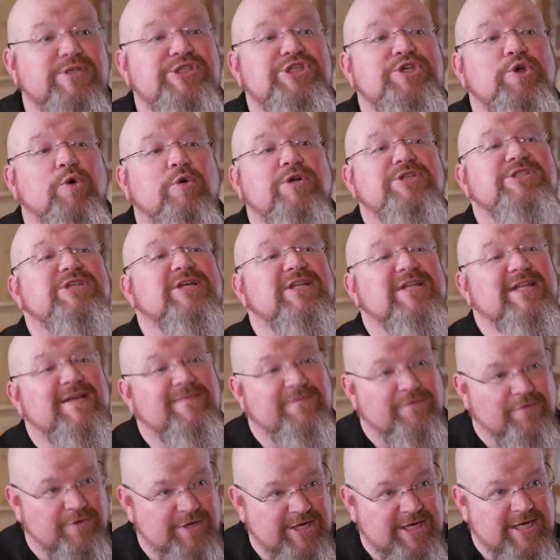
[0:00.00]
was right, your
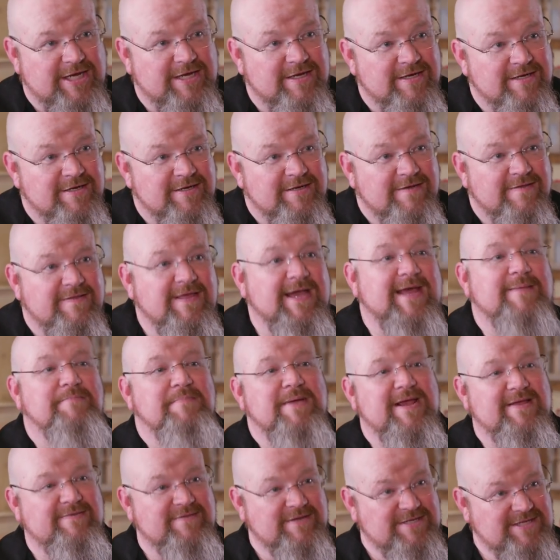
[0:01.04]
delivery right, right. that
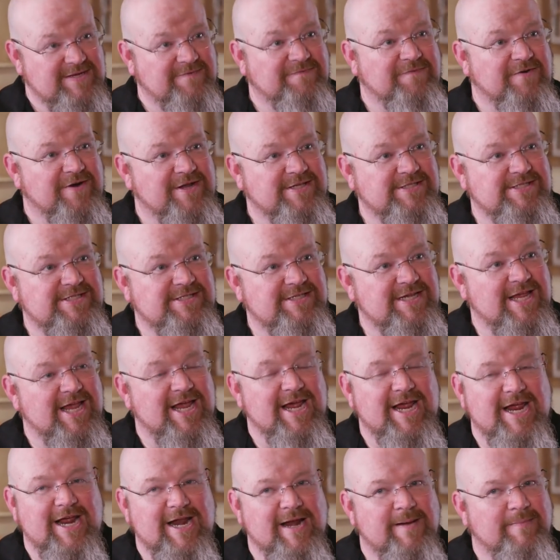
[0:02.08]
made the difference.
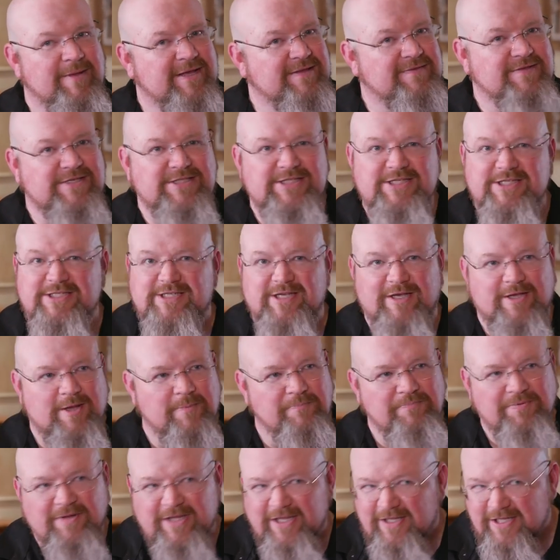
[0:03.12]
Right. And, and I'm like, this is a
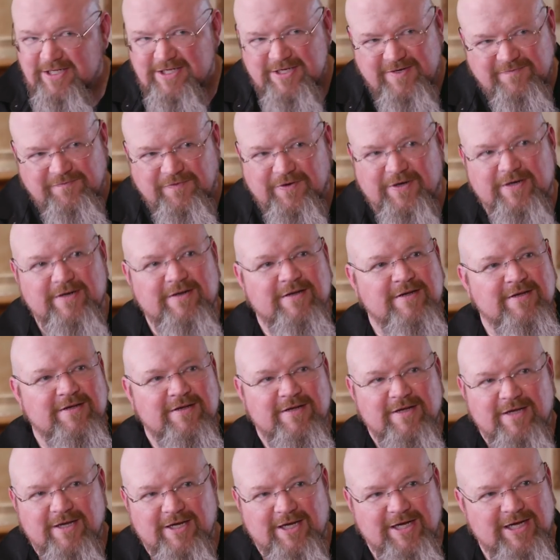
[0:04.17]
completely different,
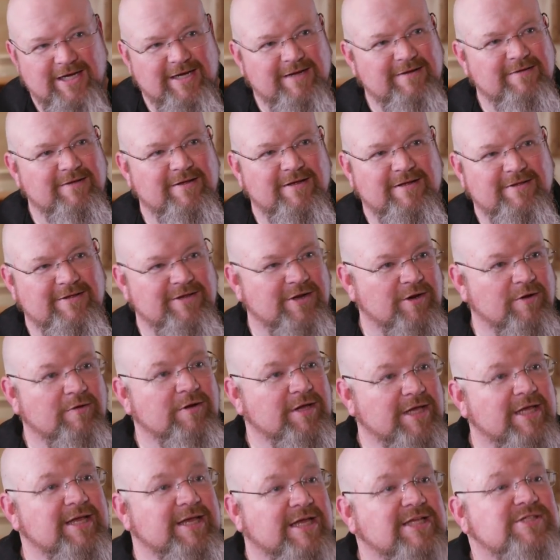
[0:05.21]
uh, you know,
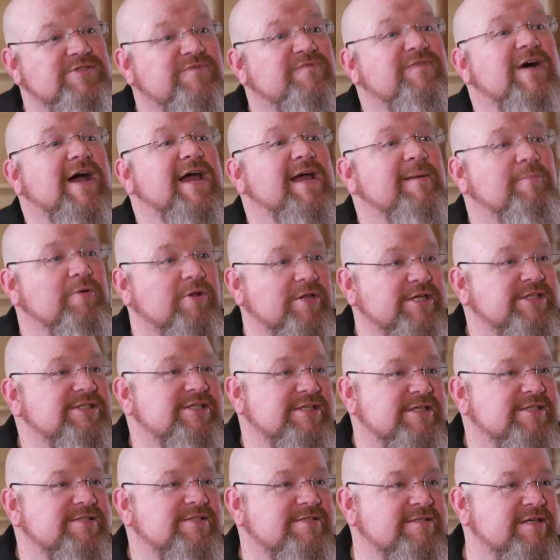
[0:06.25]
it's well, viable. I remember it's,
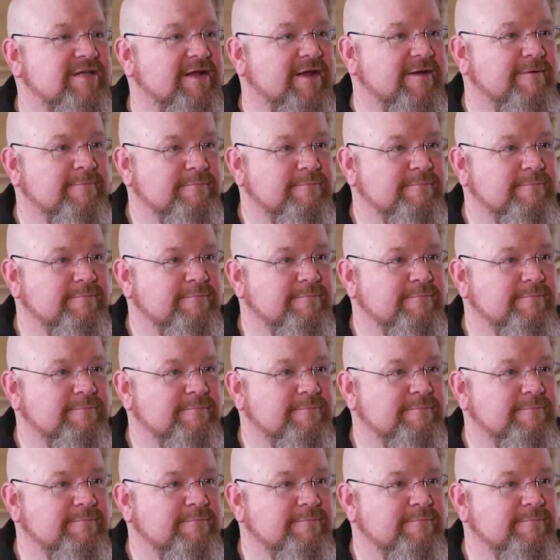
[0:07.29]
you it's, saying yeah.